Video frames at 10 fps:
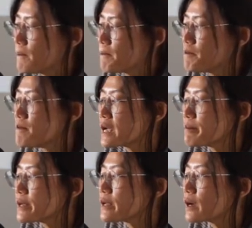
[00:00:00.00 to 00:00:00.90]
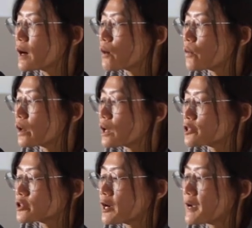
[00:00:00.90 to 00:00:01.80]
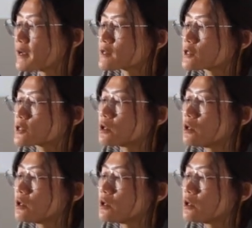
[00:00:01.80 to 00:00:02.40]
Maybe I would like to ask,